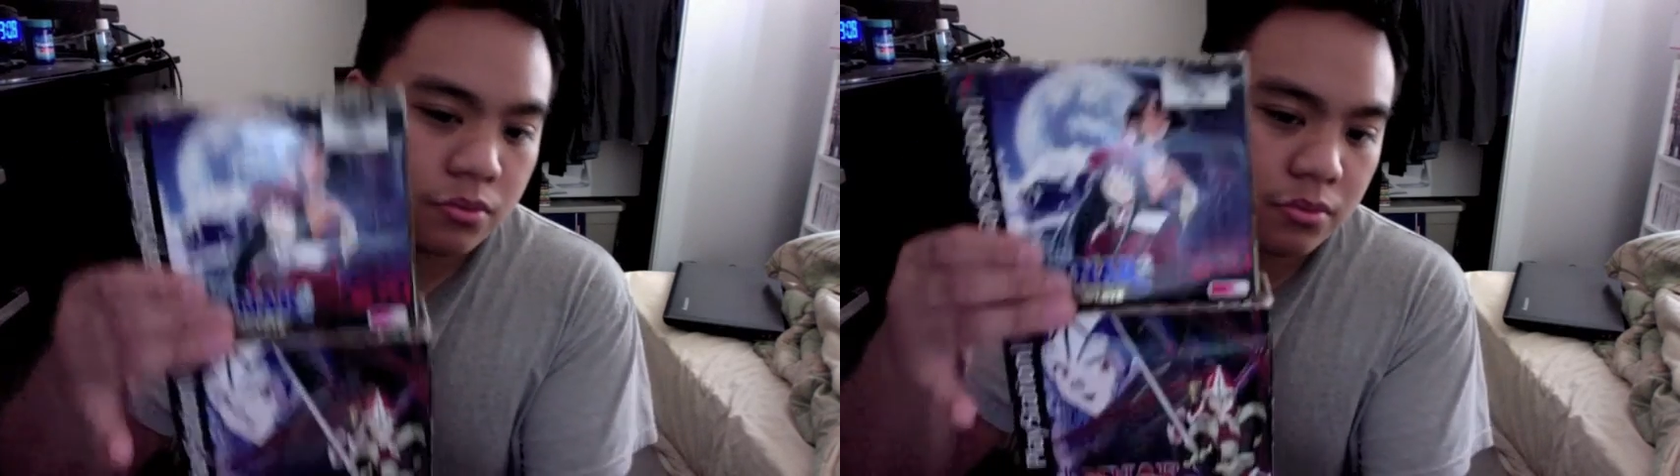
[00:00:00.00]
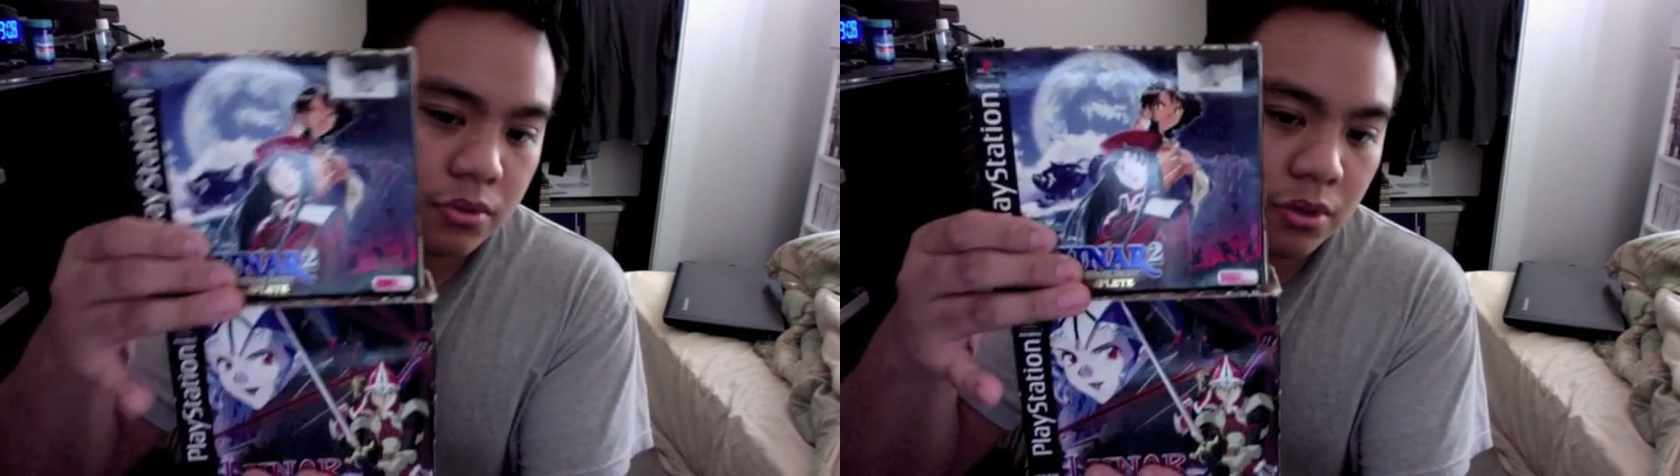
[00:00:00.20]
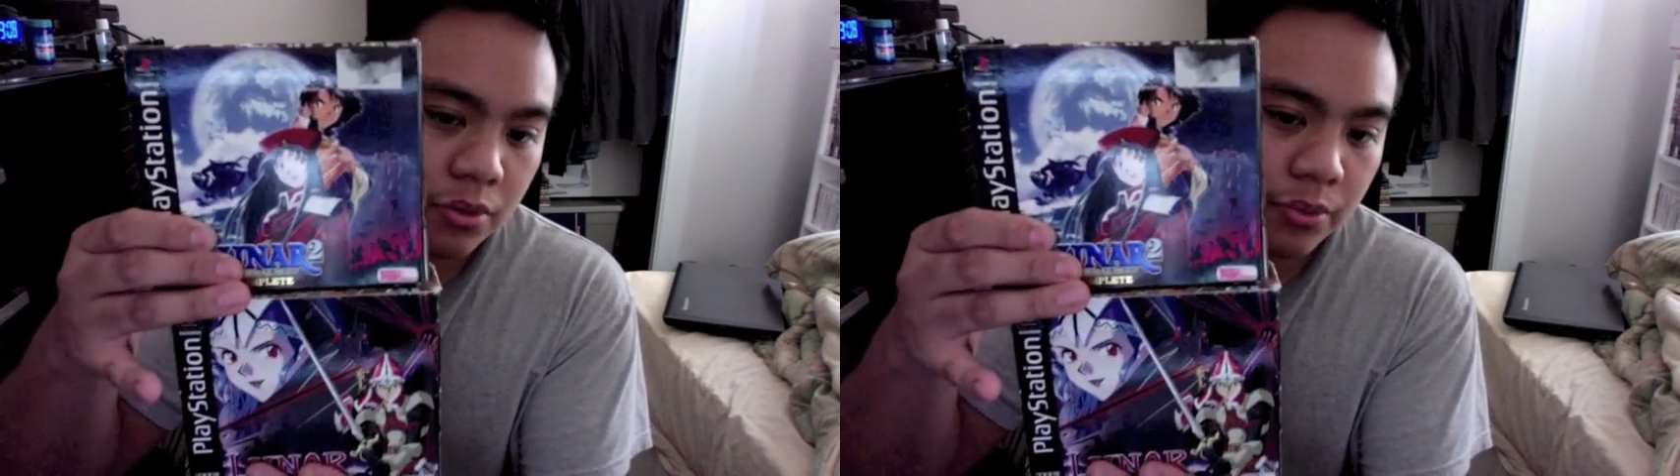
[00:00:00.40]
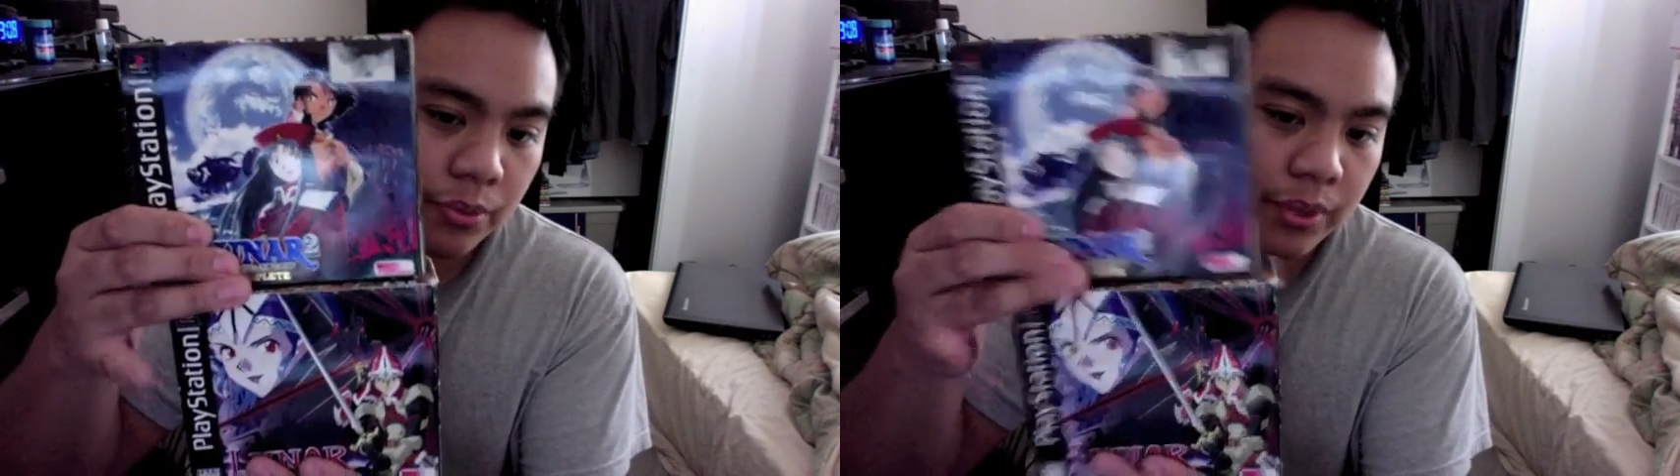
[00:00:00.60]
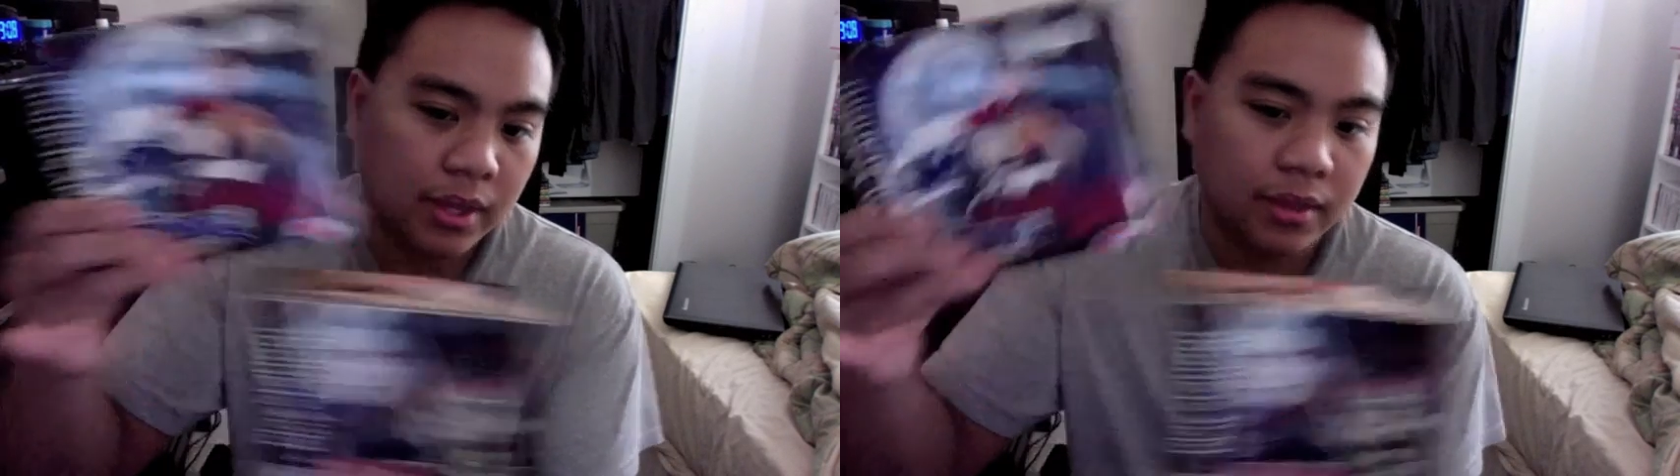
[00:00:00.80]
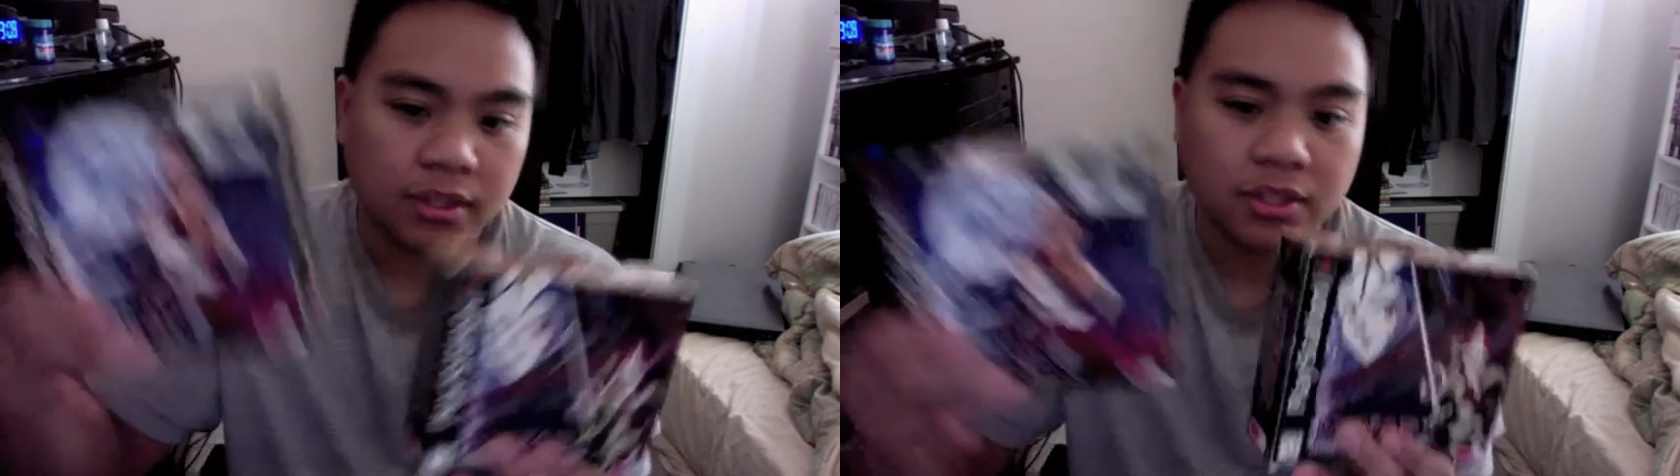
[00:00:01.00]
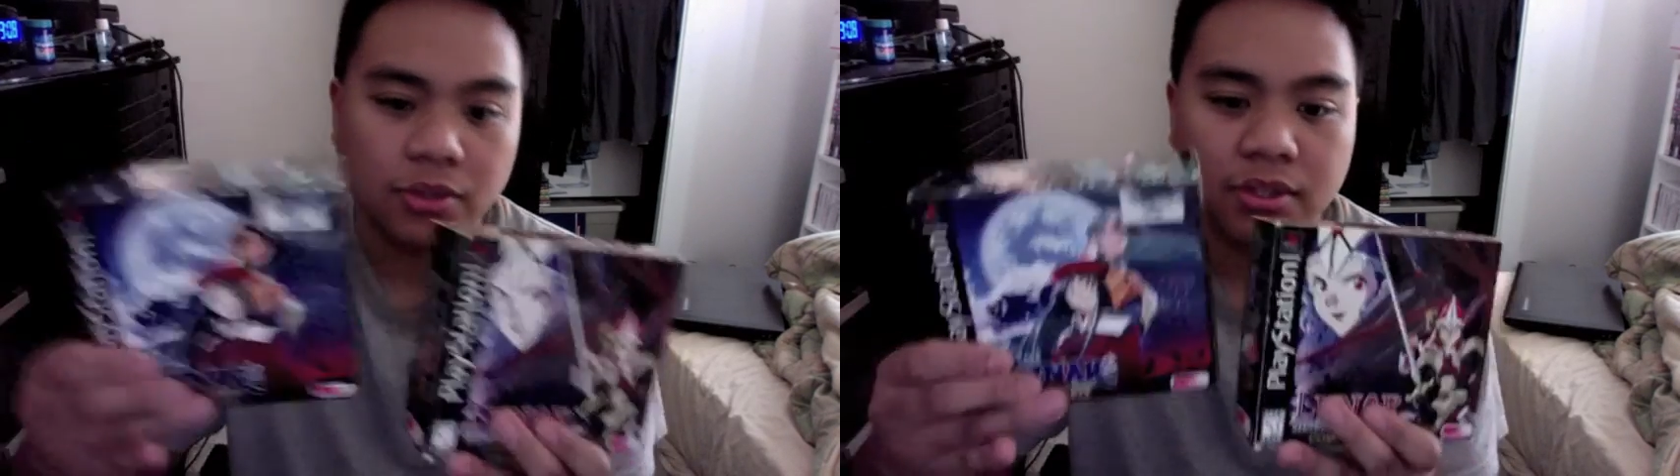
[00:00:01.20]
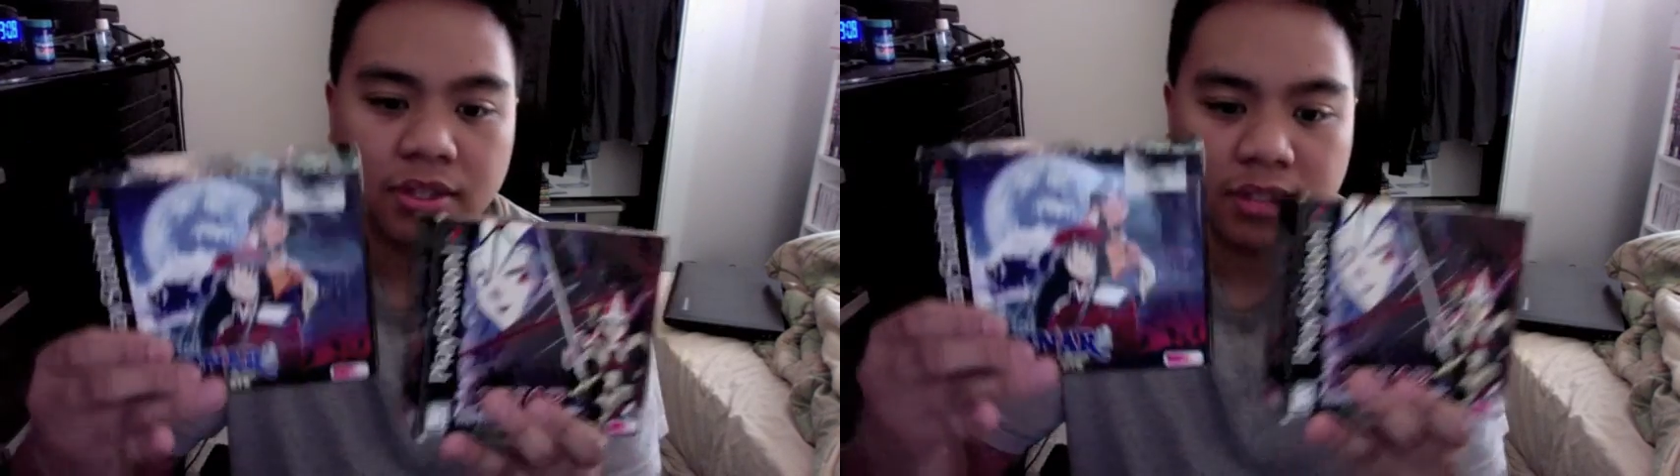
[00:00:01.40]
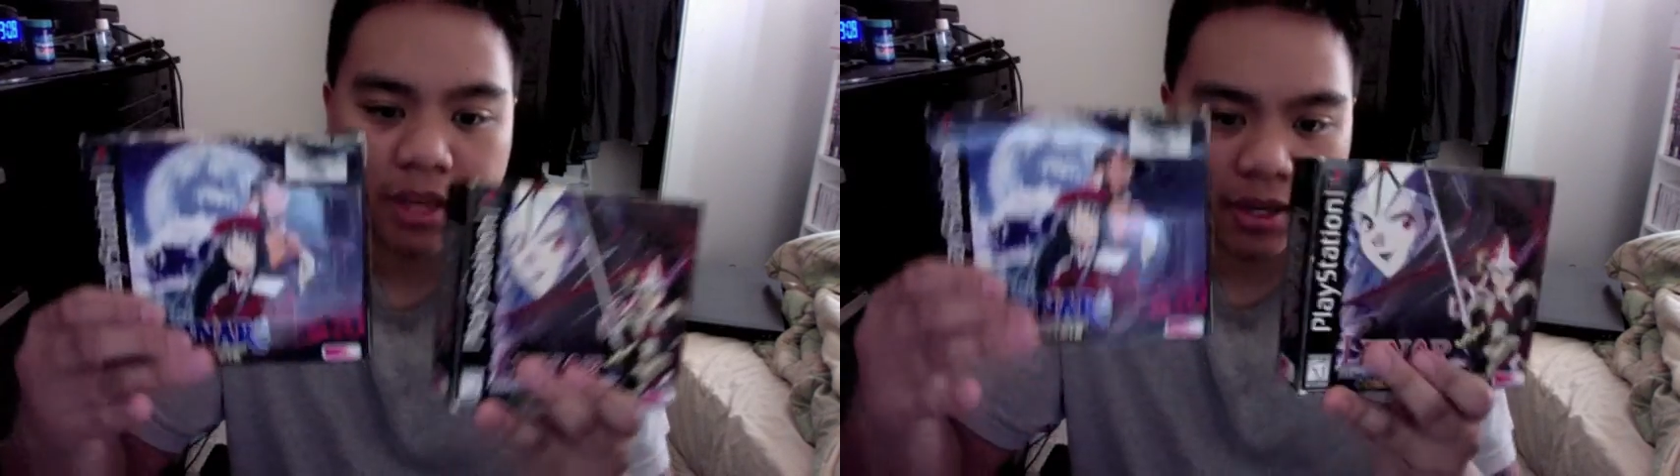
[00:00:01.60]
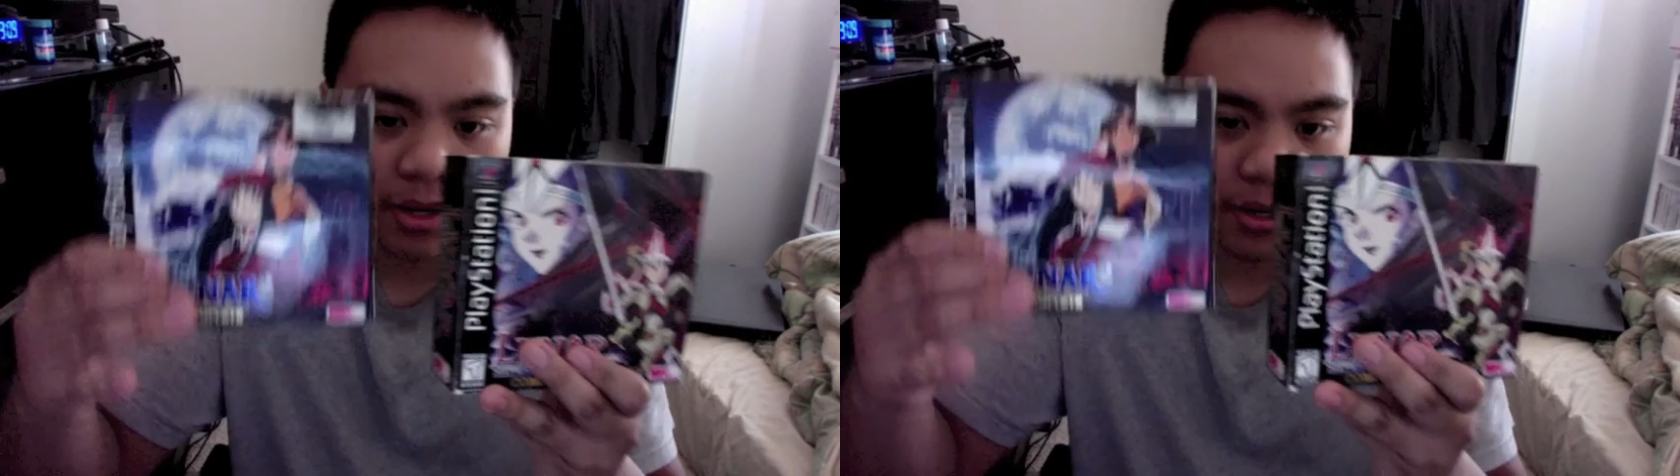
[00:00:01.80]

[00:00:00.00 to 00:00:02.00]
so we got these 2 as a set.